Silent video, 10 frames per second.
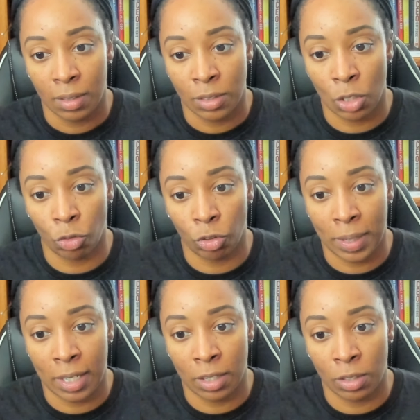So from
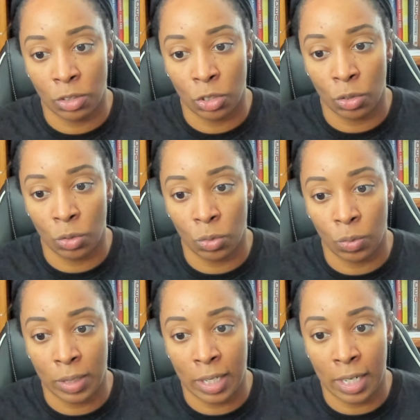here
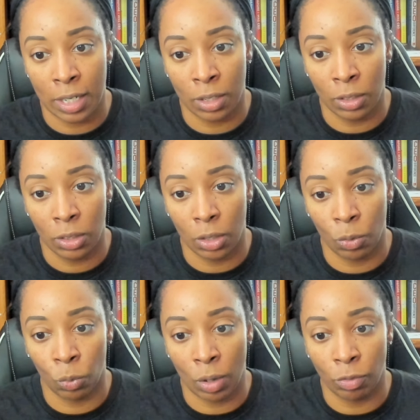to here,
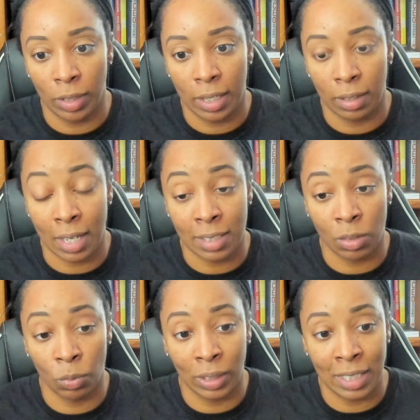roughly, that's
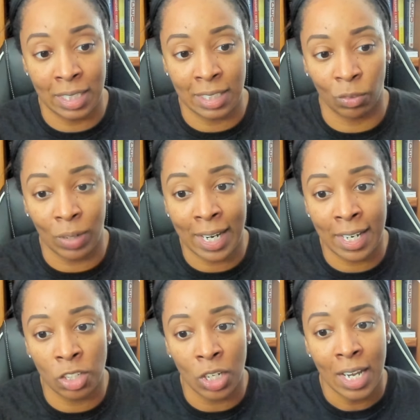a really decent
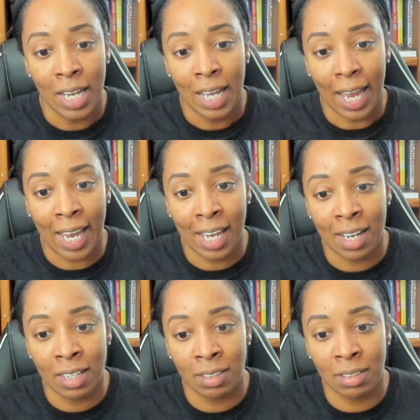range,
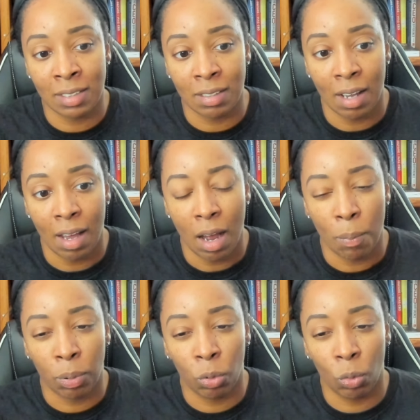and
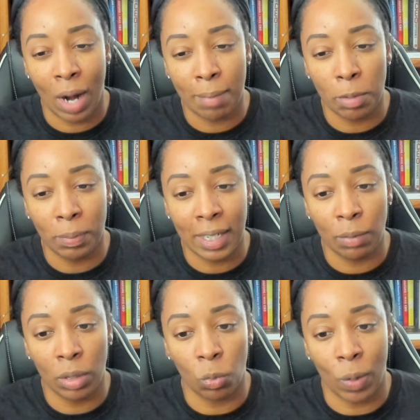probably
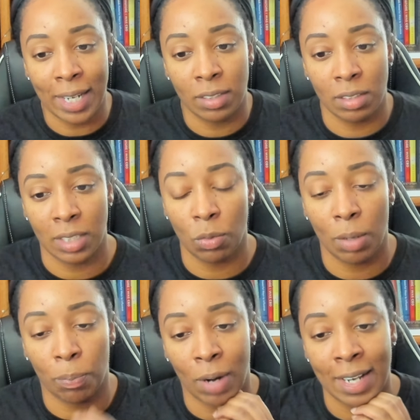would wait to see
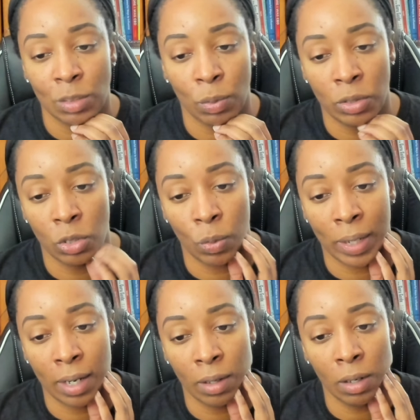what price would do
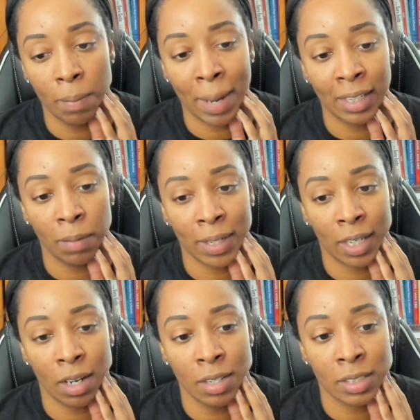here, mainly
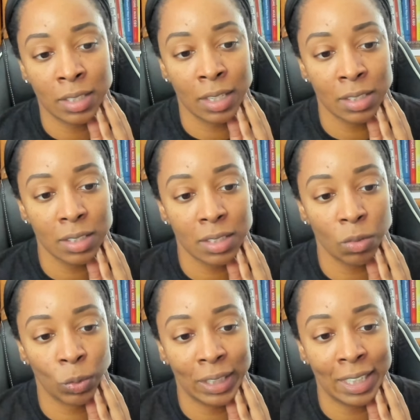because this is
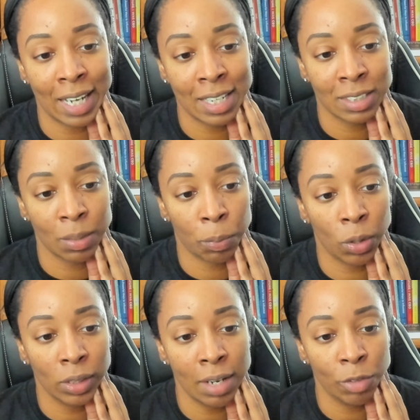a really nice
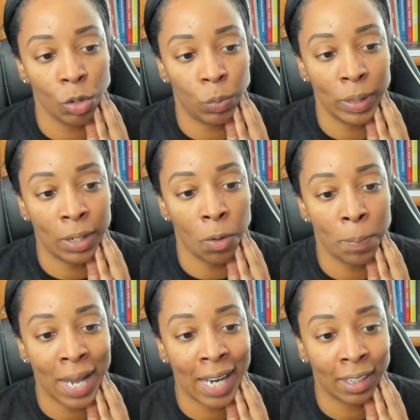support level. If we go
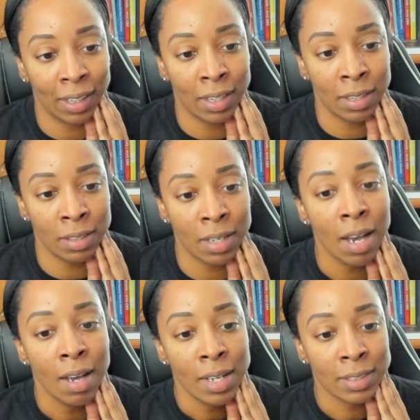back in
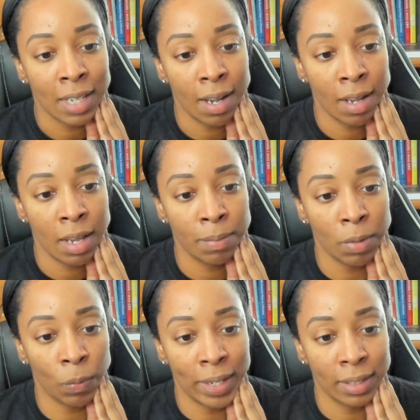
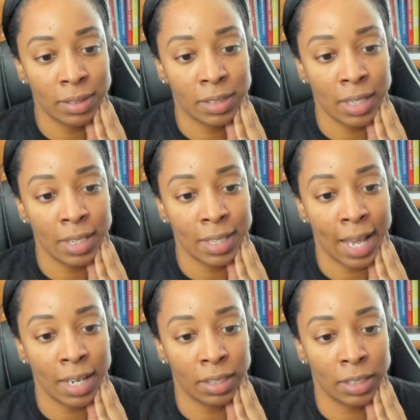time, we could see
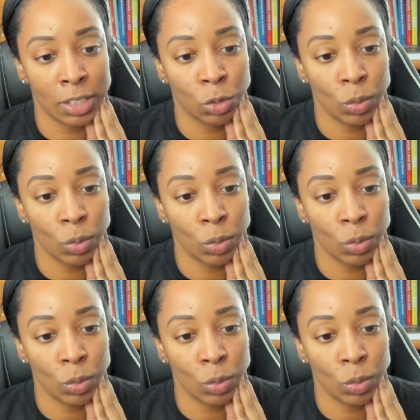that this